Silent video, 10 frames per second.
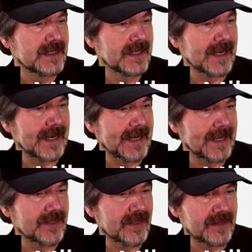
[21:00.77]
and
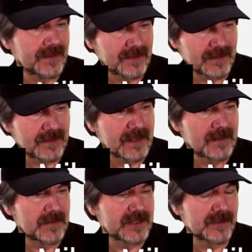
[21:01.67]

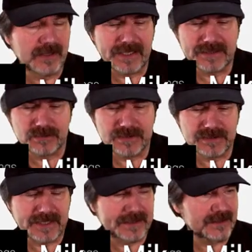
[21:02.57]
Materialize was
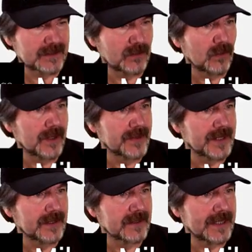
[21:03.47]
actually the one that
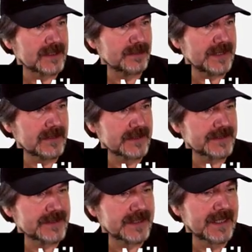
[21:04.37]
H P listed.
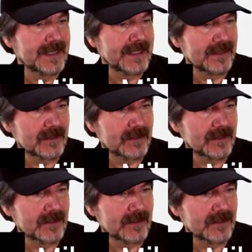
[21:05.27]
Look at